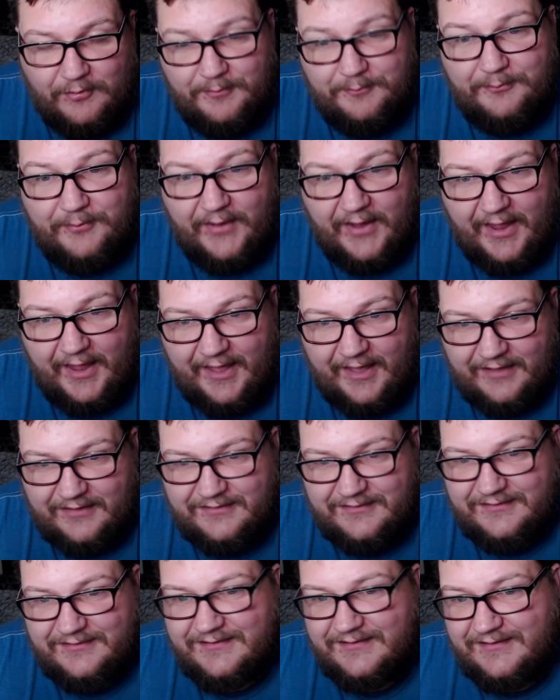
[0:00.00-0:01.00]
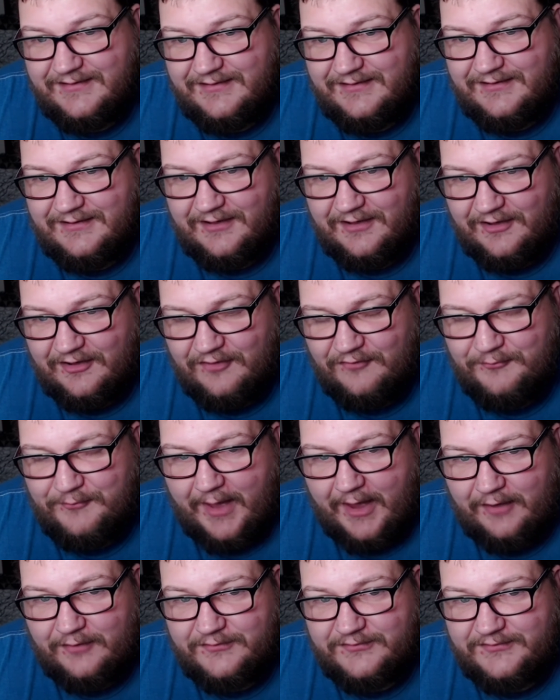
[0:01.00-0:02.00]
one pack of
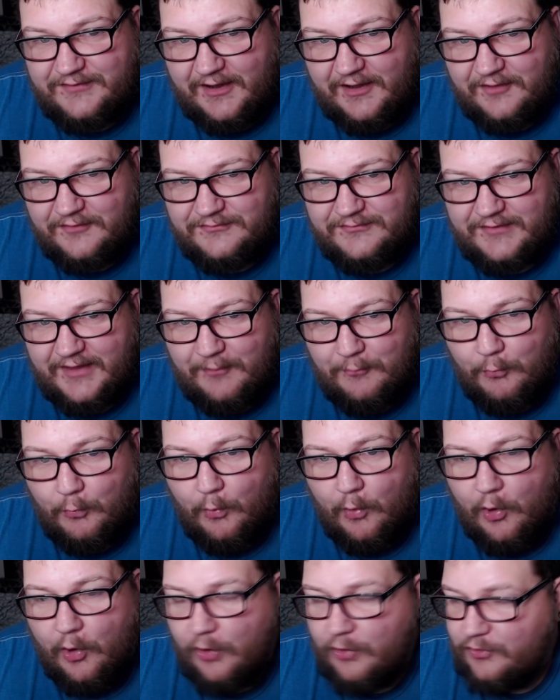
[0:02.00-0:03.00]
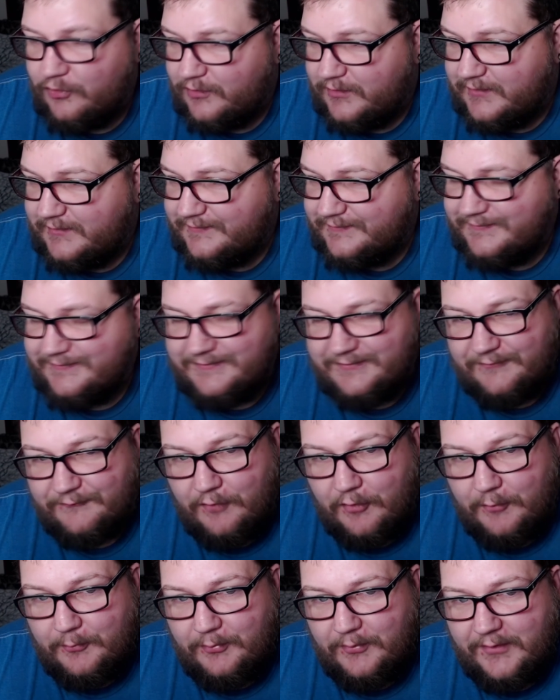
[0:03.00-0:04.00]
battle styles at Walgreens of
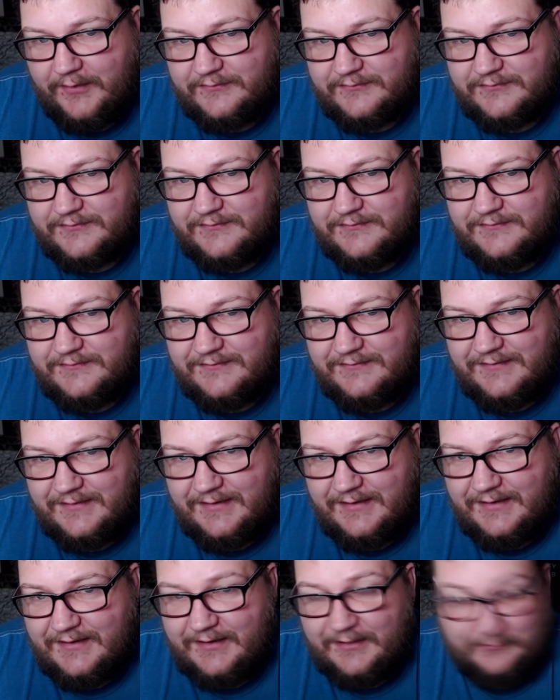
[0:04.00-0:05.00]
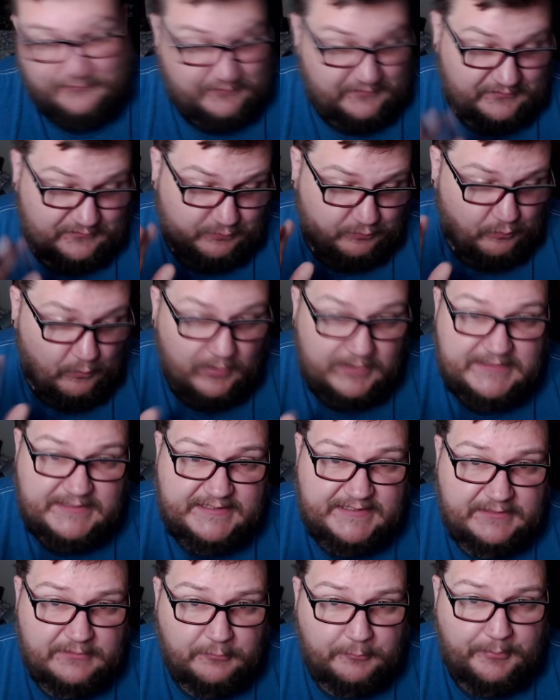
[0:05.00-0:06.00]
all places. It was just one
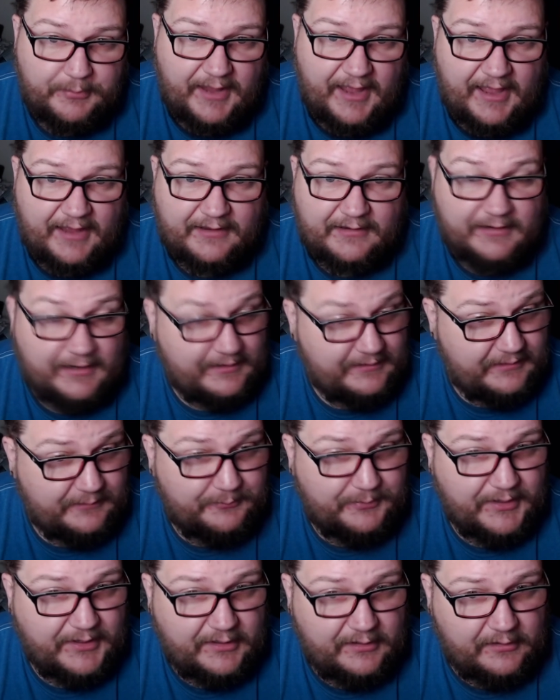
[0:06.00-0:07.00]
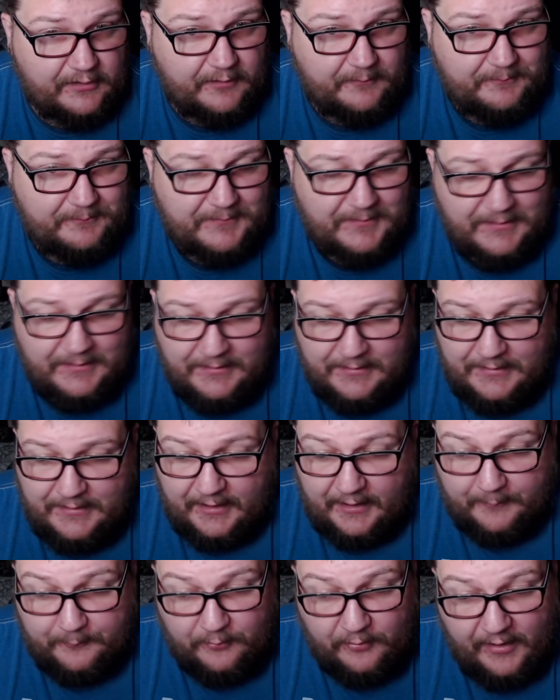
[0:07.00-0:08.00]
single pack, and I did pick it up,
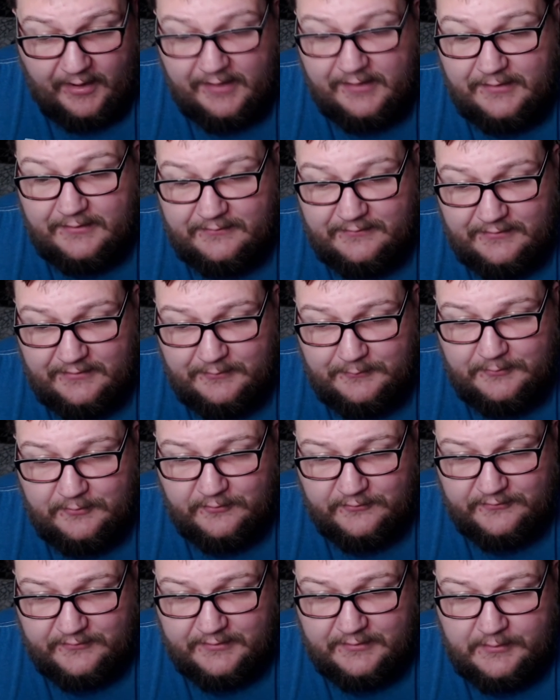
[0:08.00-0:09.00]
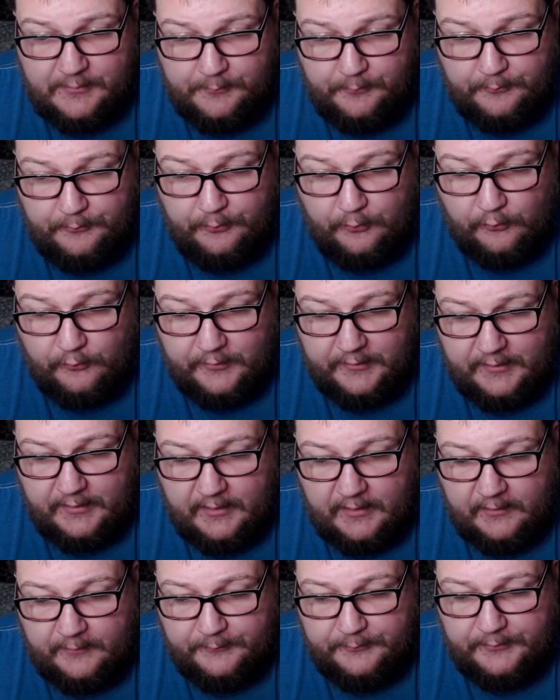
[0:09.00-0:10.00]
and I'm glad I did because I ended up pulling
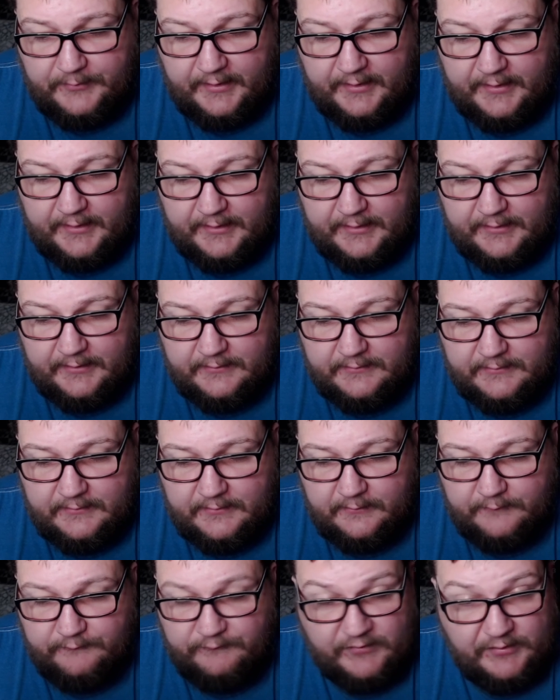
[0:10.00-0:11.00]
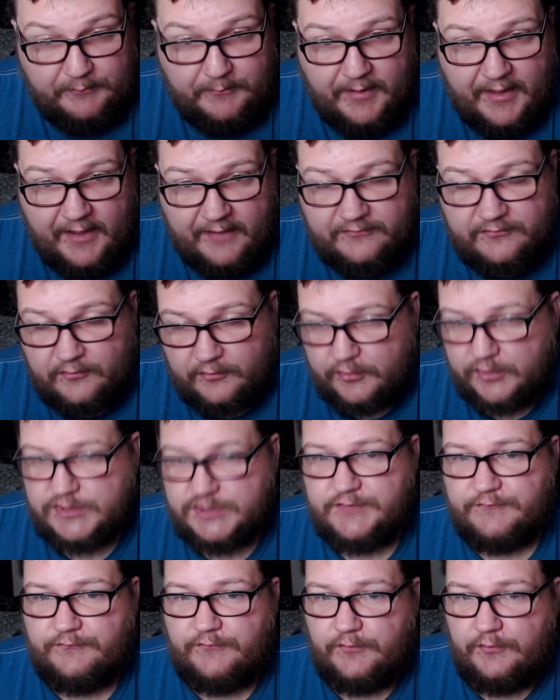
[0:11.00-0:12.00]
up a VMAX
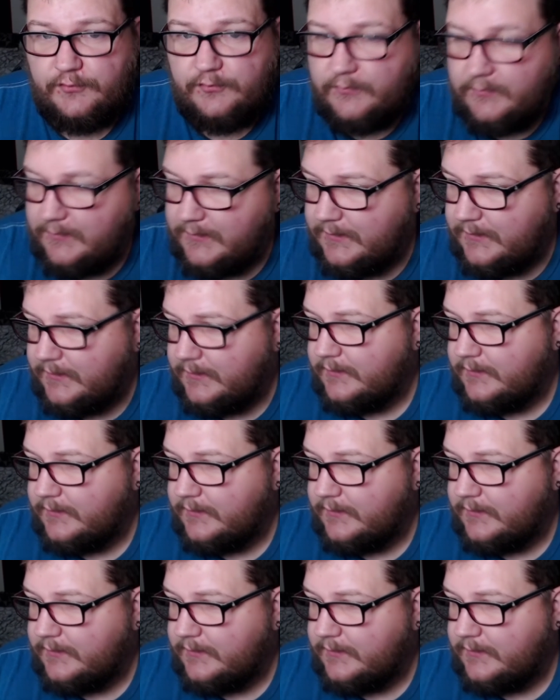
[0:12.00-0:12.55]
Urshifu.